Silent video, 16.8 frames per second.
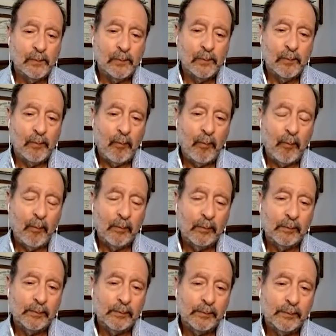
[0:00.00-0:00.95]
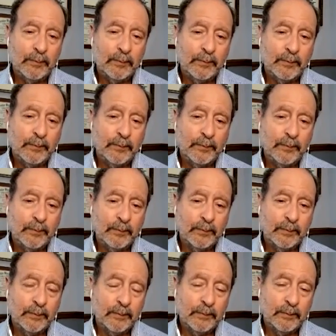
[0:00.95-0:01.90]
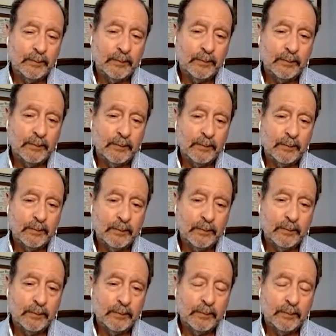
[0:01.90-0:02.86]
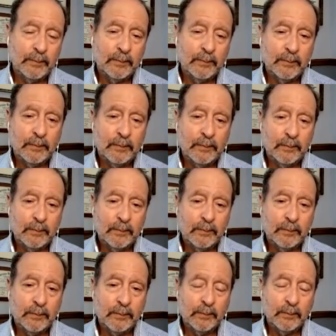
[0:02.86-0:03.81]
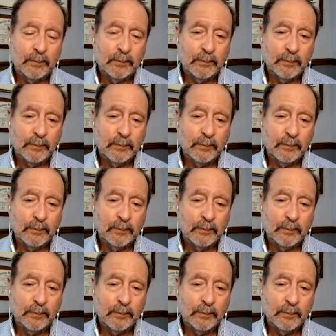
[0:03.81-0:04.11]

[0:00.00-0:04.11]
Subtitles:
(silent)